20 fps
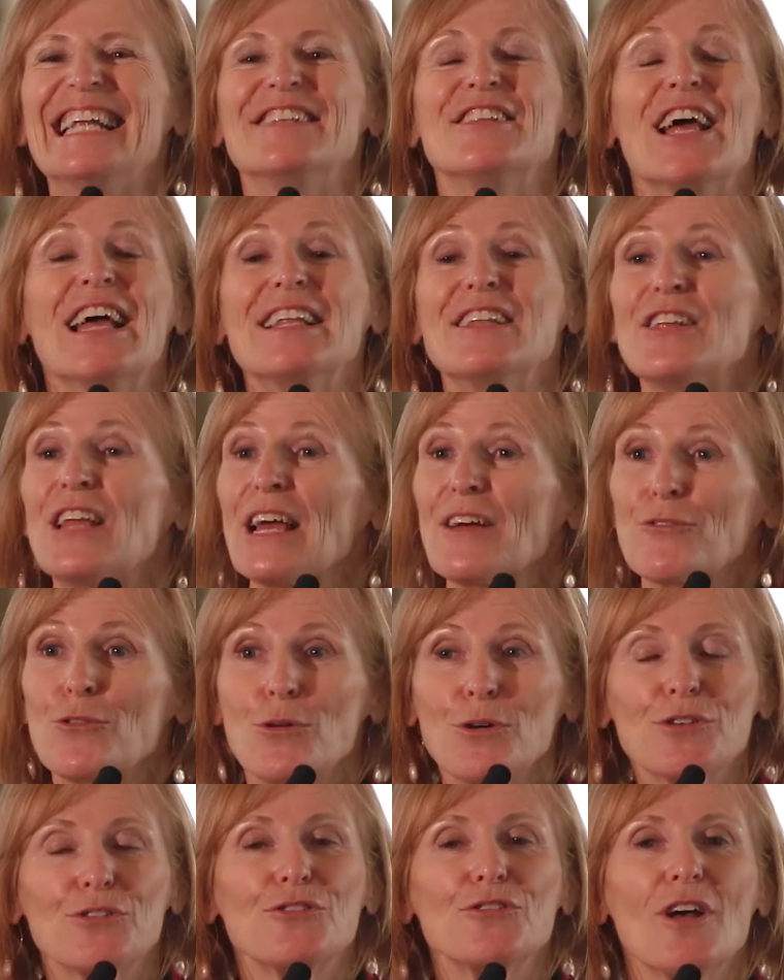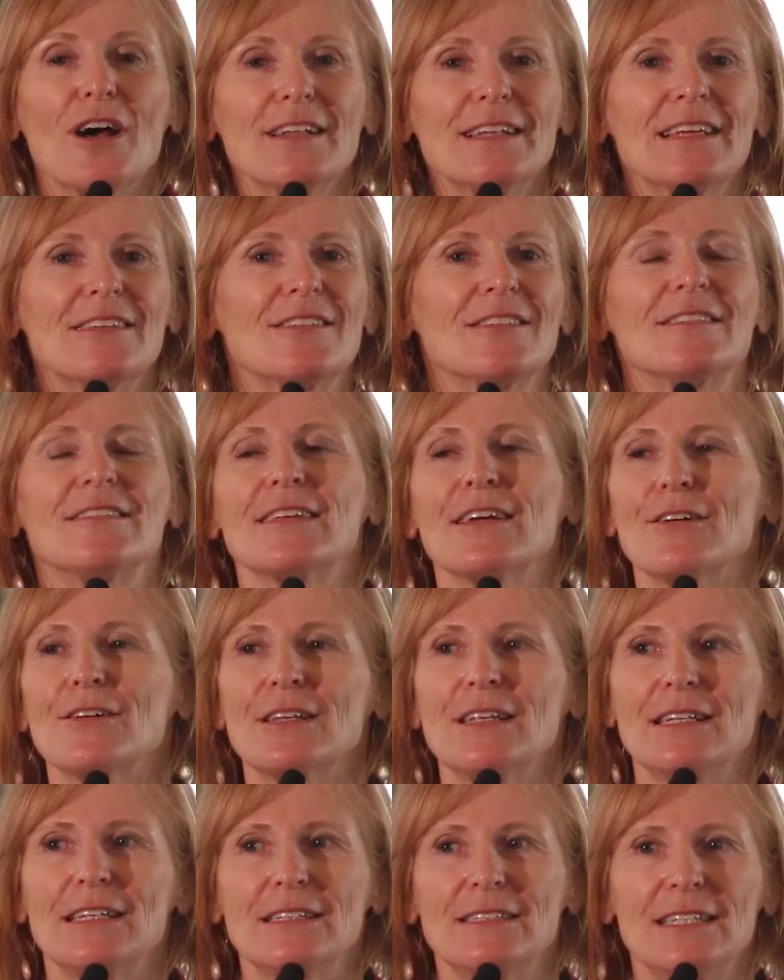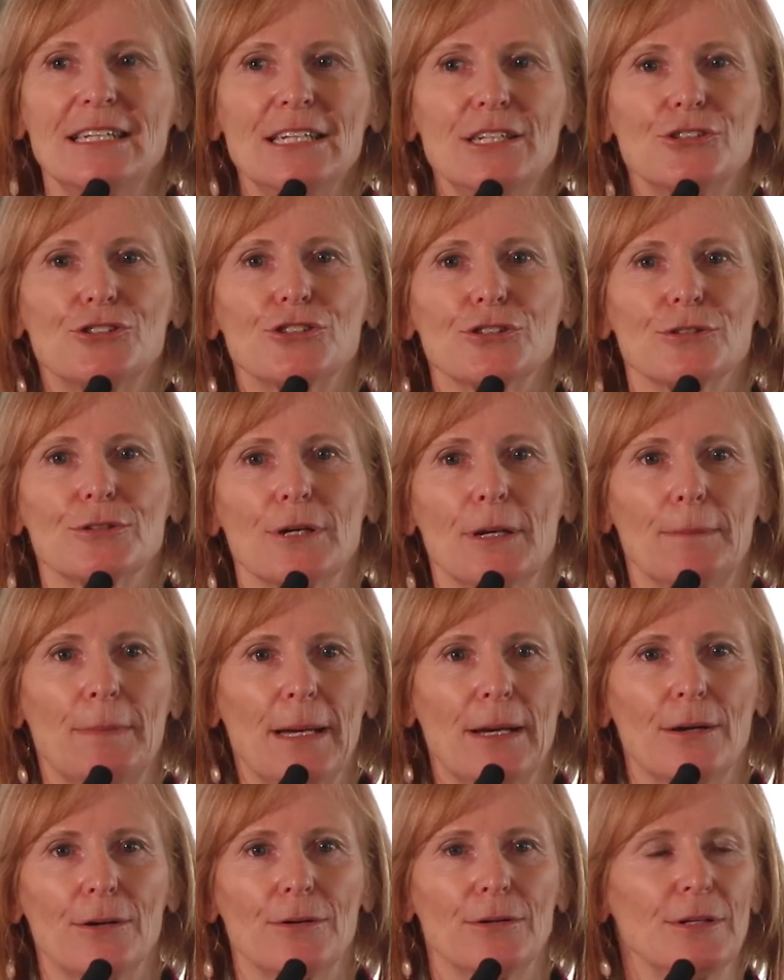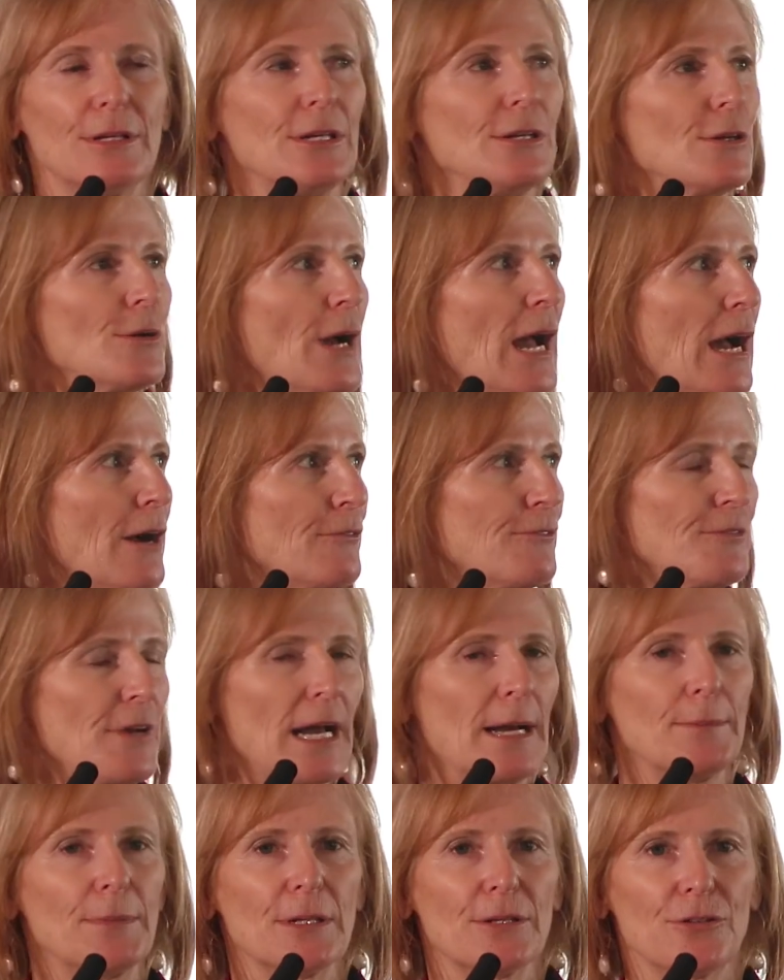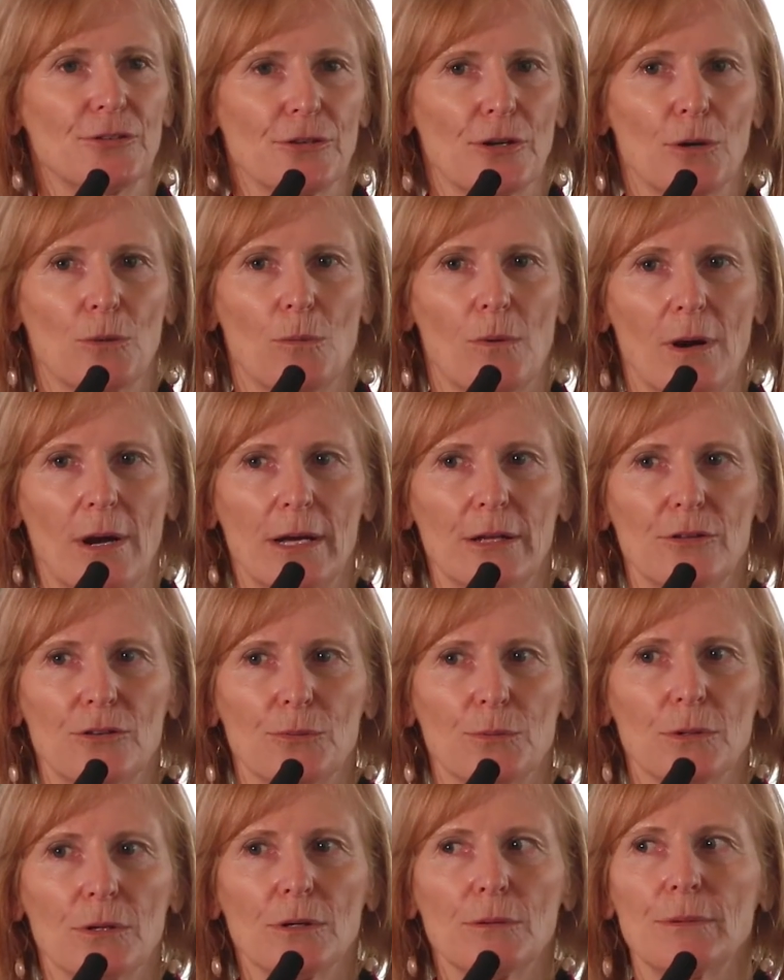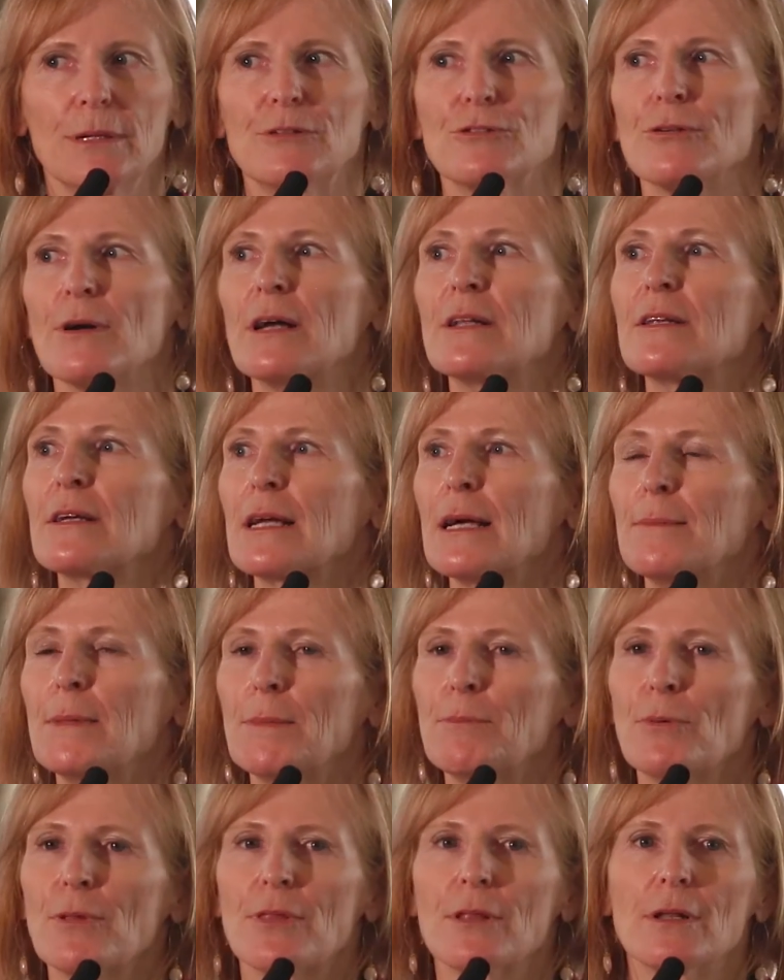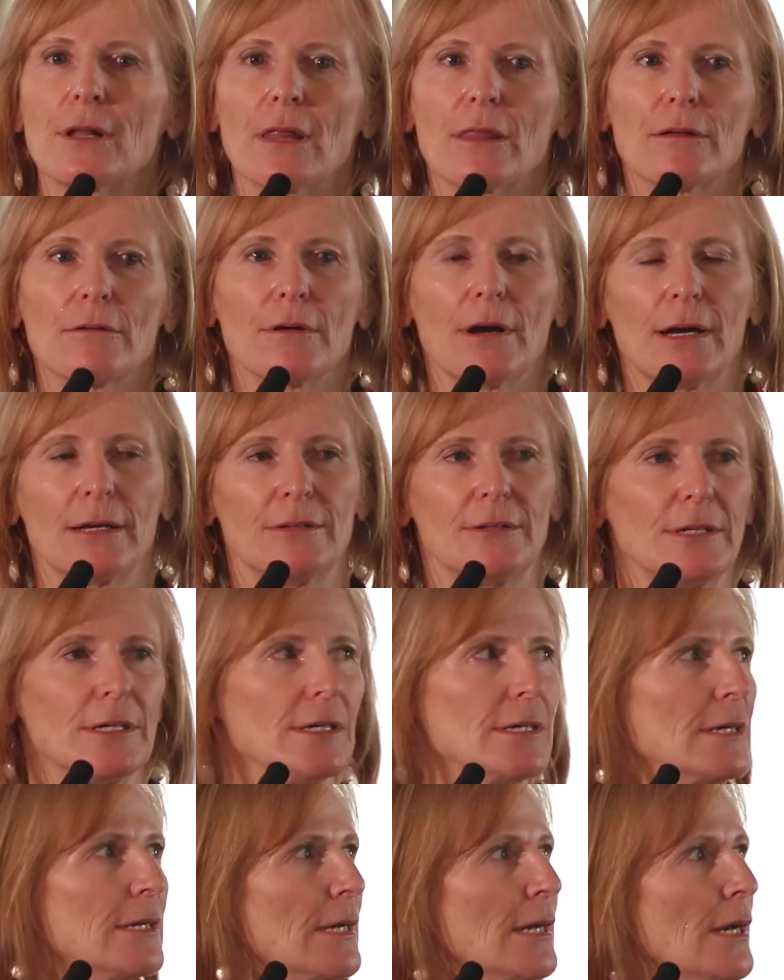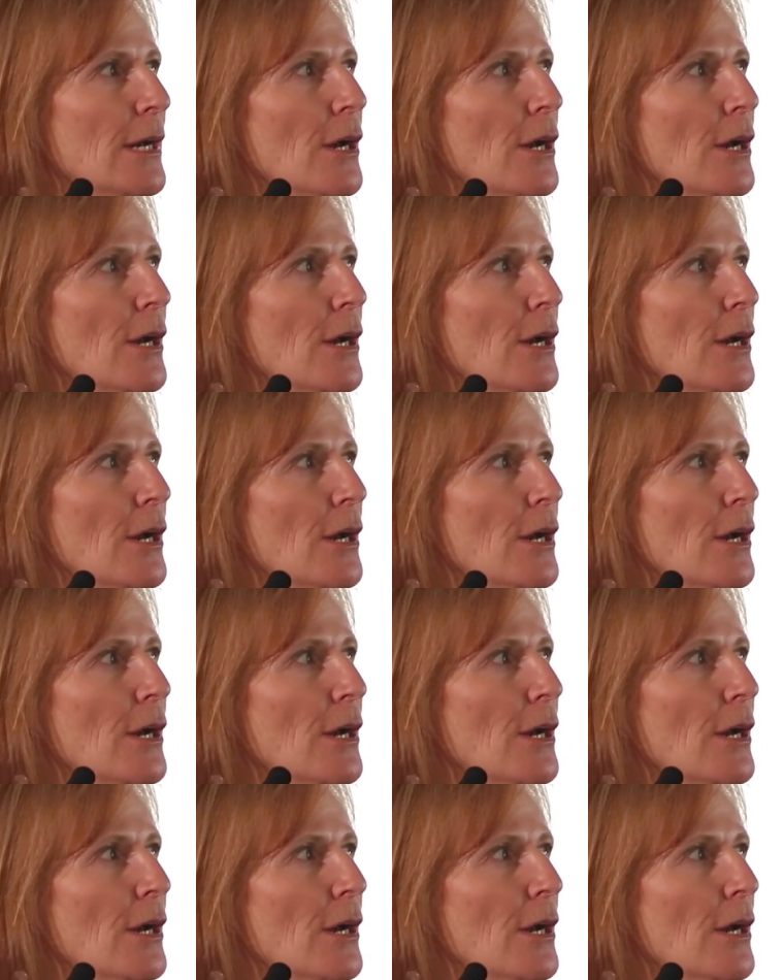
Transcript: And then, of course, not necessarily to teach her about, you know, how fabulous our wines were. We tried to come up with another idea.